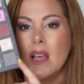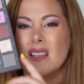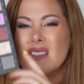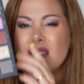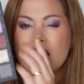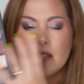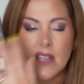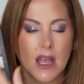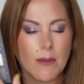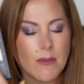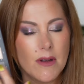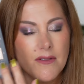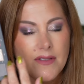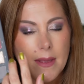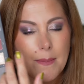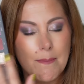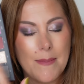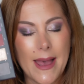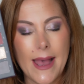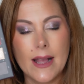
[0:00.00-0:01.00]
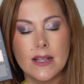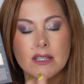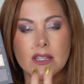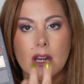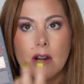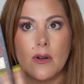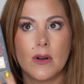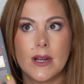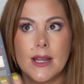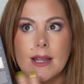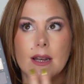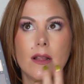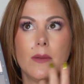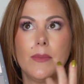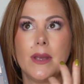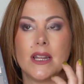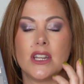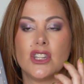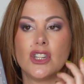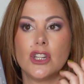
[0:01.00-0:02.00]
some of the mattes are a little
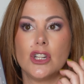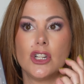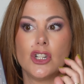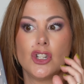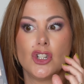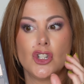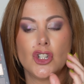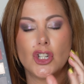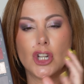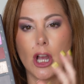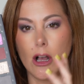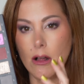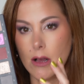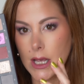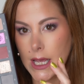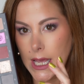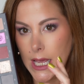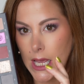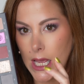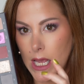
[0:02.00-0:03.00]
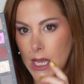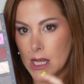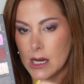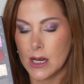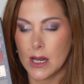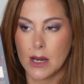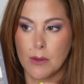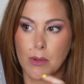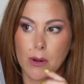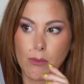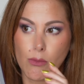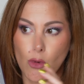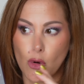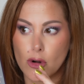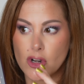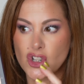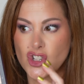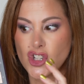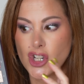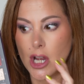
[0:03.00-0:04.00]
bit chalky, a little bit
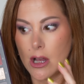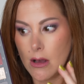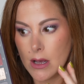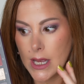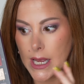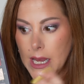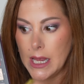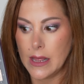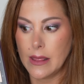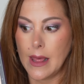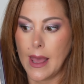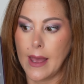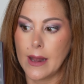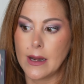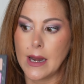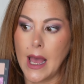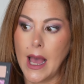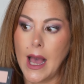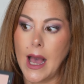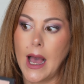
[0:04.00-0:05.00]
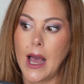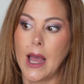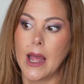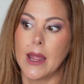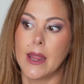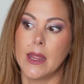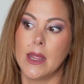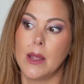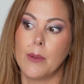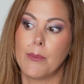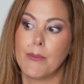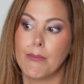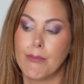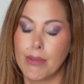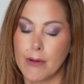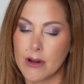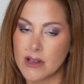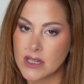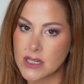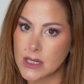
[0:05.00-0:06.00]
more chalky than I
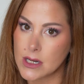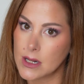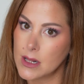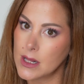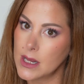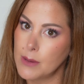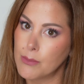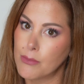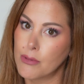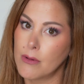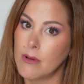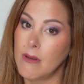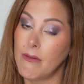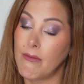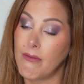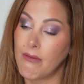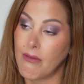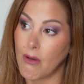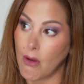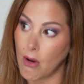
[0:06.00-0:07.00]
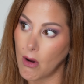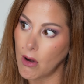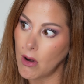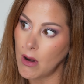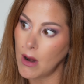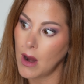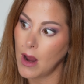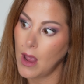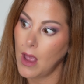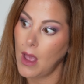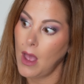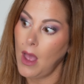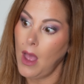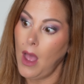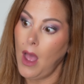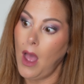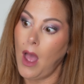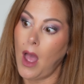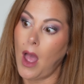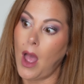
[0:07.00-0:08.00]
personally prefer,
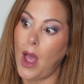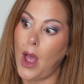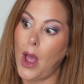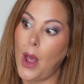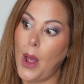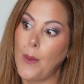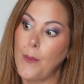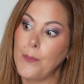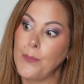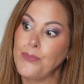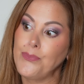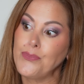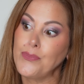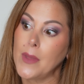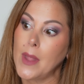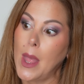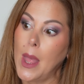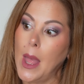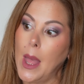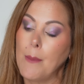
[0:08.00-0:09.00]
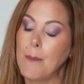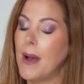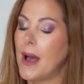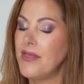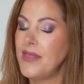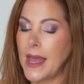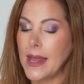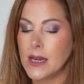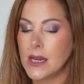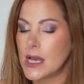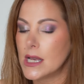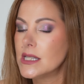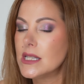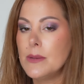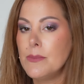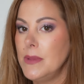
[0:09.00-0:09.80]
but that doesn't